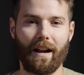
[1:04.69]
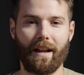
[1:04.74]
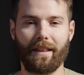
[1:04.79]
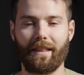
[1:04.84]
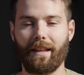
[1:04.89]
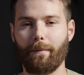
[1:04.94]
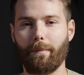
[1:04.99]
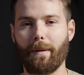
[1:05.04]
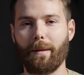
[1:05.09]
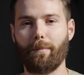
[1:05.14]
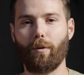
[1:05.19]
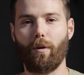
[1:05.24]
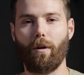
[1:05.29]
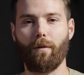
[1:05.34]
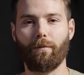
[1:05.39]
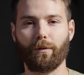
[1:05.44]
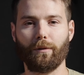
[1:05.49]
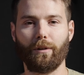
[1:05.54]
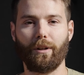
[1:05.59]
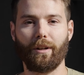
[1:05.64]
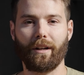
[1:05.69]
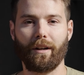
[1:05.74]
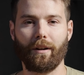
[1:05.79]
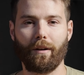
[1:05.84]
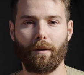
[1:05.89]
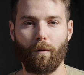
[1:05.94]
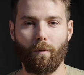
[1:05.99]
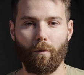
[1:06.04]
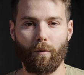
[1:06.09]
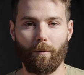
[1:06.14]
I think people overlook
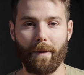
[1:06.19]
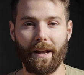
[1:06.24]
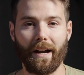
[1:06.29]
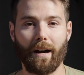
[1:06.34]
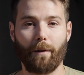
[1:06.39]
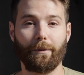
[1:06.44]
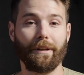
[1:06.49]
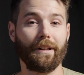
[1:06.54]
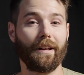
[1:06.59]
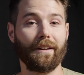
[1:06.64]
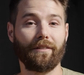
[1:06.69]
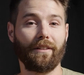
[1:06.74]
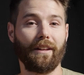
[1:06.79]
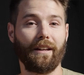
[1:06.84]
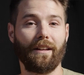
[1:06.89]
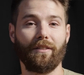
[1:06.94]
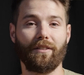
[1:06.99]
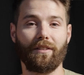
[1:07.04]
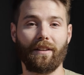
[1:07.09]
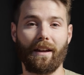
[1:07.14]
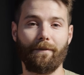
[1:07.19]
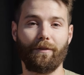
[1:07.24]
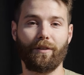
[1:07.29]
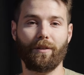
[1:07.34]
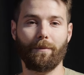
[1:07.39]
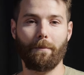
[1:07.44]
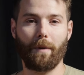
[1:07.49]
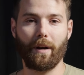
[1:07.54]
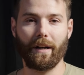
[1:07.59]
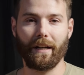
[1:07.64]
or may not realize they can save
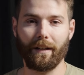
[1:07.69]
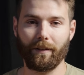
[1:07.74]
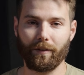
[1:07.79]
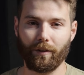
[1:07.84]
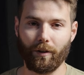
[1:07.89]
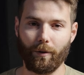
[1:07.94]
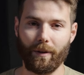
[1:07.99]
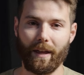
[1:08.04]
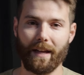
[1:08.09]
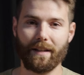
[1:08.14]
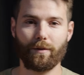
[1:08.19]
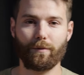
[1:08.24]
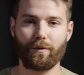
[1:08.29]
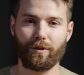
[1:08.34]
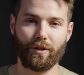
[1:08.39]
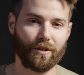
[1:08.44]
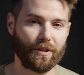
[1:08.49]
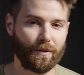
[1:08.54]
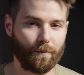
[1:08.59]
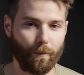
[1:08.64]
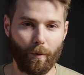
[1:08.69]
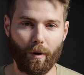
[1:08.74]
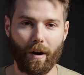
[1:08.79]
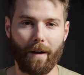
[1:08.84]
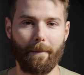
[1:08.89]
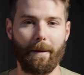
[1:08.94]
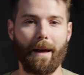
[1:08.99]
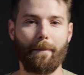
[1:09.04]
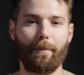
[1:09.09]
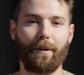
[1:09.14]
some money. So that's just where
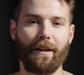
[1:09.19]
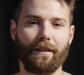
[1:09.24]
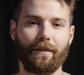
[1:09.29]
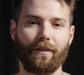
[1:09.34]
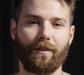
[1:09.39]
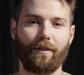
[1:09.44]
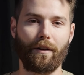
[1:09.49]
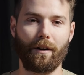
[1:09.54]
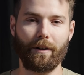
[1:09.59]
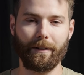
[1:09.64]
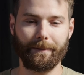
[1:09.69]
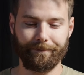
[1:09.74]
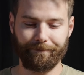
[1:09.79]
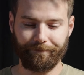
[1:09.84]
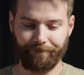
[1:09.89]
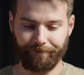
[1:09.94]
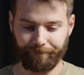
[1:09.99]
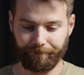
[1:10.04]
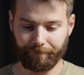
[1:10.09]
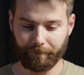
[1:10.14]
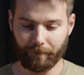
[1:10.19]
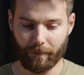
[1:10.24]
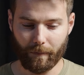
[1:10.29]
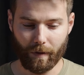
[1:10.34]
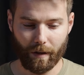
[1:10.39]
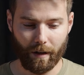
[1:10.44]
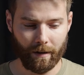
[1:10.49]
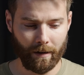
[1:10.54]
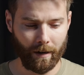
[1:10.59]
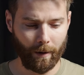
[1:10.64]
I'm happening to start.
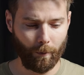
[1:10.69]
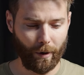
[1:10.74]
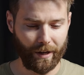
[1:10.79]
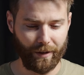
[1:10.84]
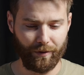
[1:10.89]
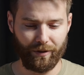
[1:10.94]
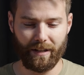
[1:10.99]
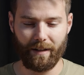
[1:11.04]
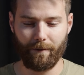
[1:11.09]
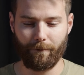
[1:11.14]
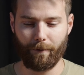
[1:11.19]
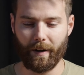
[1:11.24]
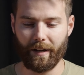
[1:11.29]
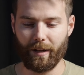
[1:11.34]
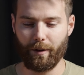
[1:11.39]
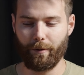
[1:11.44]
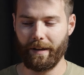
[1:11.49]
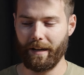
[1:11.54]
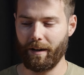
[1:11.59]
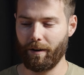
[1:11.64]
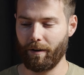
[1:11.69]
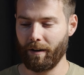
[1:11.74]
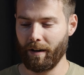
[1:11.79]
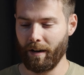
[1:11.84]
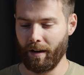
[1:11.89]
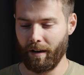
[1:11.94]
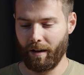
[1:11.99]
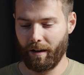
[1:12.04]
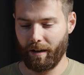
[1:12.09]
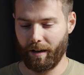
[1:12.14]
What you see in front of you here
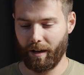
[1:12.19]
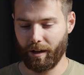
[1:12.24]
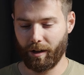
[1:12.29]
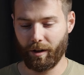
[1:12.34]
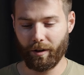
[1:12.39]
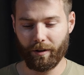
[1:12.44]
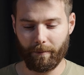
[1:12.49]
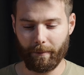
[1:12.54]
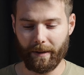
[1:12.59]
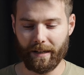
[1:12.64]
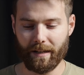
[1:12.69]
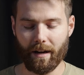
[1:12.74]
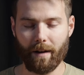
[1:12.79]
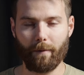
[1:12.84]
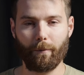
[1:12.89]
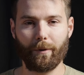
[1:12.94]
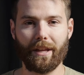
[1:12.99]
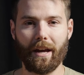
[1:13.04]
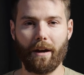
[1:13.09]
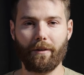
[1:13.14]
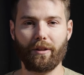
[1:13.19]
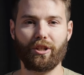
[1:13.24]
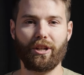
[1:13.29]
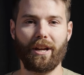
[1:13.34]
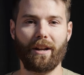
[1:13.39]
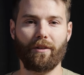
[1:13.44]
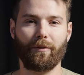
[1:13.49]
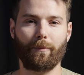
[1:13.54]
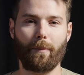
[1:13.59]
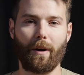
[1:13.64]
couldn't be done without the
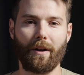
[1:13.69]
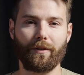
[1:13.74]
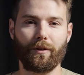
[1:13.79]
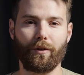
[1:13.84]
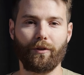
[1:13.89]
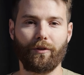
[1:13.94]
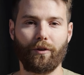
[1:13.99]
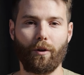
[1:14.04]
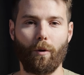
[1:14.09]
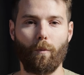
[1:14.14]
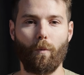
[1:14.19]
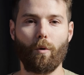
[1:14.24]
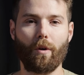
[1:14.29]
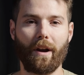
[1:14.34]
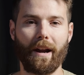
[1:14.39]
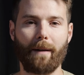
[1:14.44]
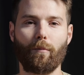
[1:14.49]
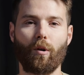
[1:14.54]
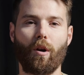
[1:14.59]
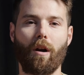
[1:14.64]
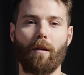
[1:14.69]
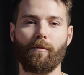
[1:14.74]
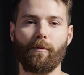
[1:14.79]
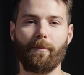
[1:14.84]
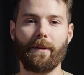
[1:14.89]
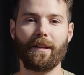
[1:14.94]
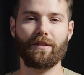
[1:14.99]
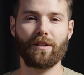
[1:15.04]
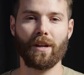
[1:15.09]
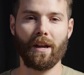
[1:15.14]
channel sponsors. So Warhammer
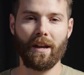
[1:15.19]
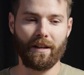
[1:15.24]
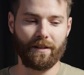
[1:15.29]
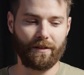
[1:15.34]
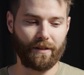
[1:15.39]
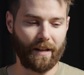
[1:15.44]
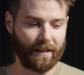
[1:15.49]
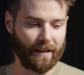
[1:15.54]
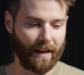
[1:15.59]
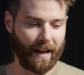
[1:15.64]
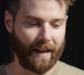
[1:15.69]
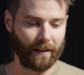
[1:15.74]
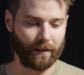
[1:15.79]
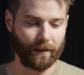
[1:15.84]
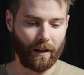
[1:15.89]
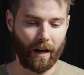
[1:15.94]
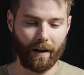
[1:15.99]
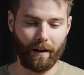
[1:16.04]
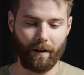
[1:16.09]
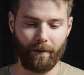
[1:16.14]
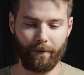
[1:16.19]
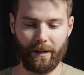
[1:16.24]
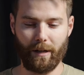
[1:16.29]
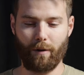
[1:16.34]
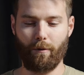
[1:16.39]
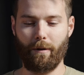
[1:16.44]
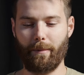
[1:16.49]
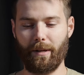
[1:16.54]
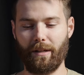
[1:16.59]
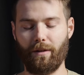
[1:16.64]
Armaments sent a lot of the
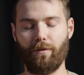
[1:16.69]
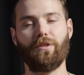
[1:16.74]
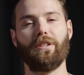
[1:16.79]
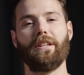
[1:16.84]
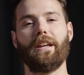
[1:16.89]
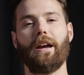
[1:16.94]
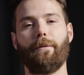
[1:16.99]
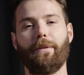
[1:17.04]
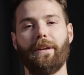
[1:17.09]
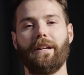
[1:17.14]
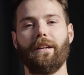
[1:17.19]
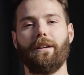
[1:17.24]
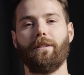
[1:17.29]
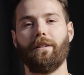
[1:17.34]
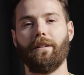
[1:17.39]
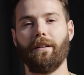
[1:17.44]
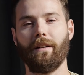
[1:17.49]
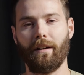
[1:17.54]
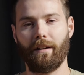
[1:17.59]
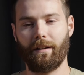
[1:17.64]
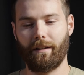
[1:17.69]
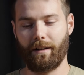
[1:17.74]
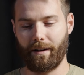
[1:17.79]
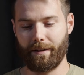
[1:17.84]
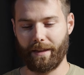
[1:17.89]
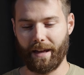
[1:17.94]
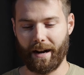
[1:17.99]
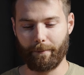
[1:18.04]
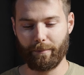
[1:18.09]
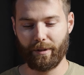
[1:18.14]
equipment you see out here
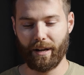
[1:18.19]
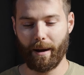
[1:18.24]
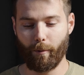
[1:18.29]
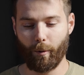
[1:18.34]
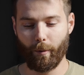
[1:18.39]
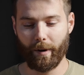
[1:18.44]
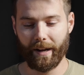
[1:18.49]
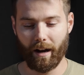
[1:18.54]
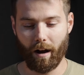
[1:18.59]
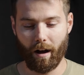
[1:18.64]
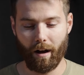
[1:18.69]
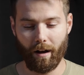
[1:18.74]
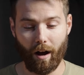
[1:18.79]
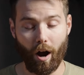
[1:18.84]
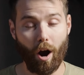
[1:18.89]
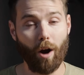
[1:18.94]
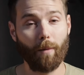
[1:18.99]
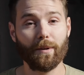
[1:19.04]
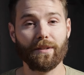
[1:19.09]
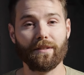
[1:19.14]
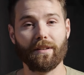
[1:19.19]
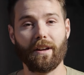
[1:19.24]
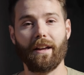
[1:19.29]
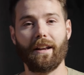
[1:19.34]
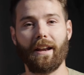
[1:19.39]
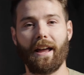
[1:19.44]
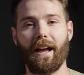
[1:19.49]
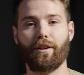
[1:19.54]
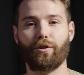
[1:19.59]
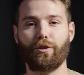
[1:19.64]
that I'm demoing.
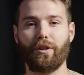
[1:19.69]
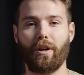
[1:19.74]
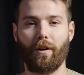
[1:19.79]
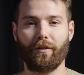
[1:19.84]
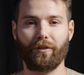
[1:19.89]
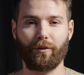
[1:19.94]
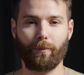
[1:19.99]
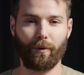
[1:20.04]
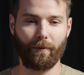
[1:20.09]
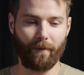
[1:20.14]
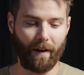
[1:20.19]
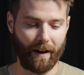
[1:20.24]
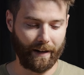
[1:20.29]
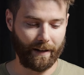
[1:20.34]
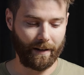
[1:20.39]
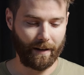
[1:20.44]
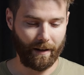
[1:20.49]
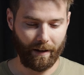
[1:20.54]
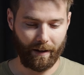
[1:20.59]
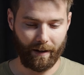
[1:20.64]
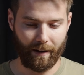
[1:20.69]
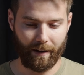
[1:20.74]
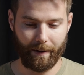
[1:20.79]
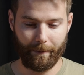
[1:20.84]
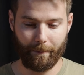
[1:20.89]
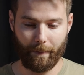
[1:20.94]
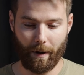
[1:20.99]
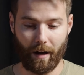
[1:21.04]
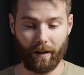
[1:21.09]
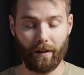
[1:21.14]
Armorsight actually also provided
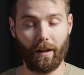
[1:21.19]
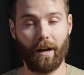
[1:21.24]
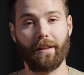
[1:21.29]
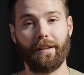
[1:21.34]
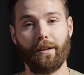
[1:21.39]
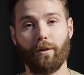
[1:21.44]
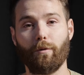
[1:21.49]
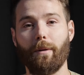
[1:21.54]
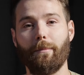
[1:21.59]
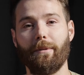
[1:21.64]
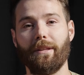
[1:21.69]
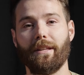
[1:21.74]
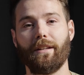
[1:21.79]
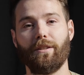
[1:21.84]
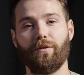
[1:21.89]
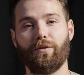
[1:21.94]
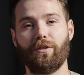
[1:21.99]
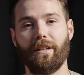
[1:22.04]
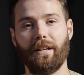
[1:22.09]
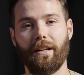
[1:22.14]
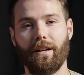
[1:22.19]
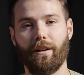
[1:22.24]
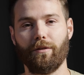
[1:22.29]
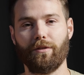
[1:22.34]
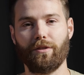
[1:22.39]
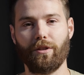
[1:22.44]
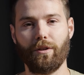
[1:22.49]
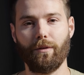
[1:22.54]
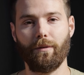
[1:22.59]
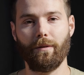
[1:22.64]
a lot of the equipment that you see here
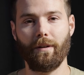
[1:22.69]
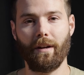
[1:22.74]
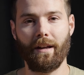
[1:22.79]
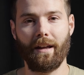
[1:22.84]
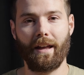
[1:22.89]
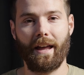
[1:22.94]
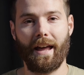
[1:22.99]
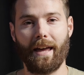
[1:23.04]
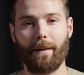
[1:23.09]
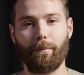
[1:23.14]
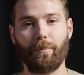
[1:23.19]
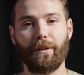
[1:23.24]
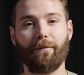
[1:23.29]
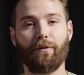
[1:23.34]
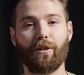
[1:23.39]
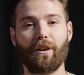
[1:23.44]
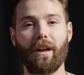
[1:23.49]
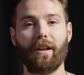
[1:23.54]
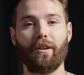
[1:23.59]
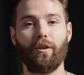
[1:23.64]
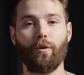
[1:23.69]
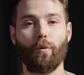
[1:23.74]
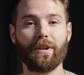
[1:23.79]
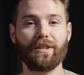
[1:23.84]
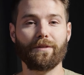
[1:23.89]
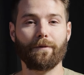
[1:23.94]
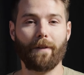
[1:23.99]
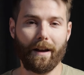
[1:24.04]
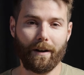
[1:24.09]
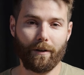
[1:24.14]
too. And believe it or not,
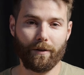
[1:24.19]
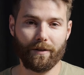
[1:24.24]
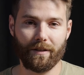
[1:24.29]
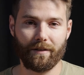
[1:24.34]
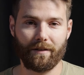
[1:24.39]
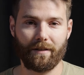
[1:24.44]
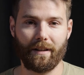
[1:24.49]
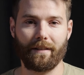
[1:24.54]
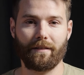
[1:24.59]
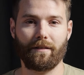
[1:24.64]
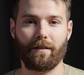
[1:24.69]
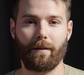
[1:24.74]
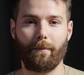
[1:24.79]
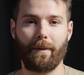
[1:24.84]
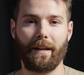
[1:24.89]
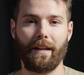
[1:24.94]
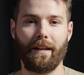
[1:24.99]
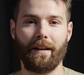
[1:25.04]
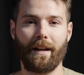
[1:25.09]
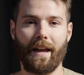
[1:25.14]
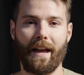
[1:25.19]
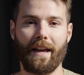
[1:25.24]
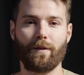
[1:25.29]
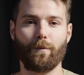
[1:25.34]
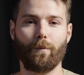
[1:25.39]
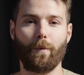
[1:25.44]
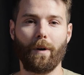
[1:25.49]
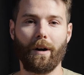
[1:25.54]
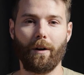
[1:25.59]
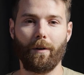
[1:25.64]
NOISEFIGHTERS sent some in as
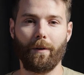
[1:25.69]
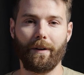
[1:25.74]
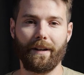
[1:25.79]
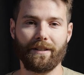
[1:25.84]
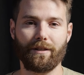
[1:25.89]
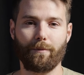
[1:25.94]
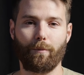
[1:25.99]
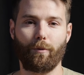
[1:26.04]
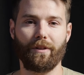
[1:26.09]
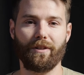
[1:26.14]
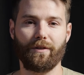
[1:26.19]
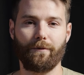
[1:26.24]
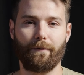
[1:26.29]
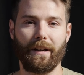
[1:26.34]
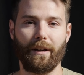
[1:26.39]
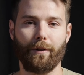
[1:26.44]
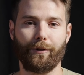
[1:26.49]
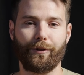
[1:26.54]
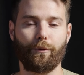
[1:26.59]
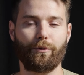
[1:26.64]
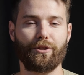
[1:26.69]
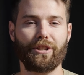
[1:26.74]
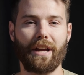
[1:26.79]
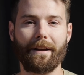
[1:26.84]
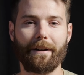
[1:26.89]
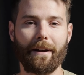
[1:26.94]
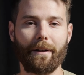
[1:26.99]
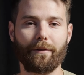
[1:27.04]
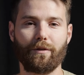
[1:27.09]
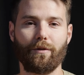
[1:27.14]
well in support of this video. So
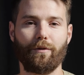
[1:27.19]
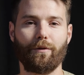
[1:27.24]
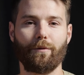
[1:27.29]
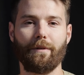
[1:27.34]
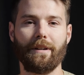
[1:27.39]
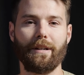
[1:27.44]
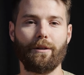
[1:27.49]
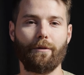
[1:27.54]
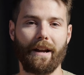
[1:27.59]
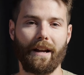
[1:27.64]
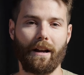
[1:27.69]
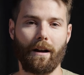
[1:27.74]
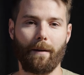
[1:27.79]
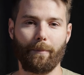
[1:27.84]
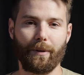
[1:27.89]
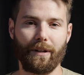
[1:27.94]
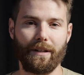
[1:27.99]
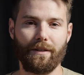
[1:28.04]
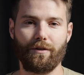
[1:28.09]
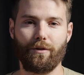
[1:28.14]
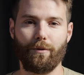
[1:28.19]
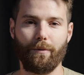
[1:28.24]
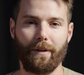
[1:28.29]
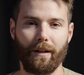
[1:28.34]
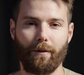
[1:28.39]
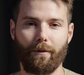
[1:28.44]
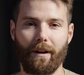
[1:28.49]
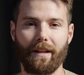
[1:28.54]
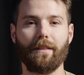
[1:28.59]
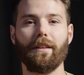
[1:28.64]
shout out to 3 great companies
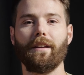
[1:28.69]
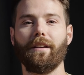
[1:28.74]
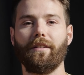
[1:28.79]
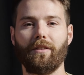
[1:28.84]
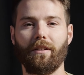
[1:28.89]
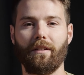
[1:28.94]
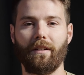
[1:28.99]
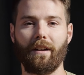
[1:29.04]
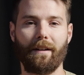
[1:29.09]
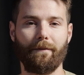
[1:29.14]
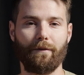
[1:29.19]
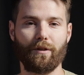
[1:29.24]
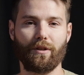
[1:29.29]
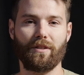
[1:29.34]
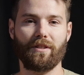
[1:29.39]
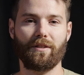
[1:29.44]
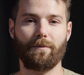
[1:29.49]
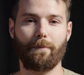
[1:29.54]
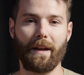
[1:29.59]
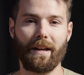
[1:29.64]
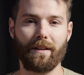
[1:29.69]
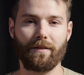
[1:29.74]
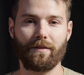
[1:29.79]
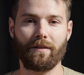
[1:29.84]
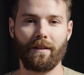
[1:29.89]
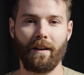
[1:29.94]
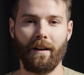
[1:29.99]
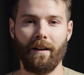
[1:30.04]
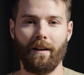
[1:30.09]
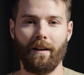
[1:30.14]
doing great things in the night vision space.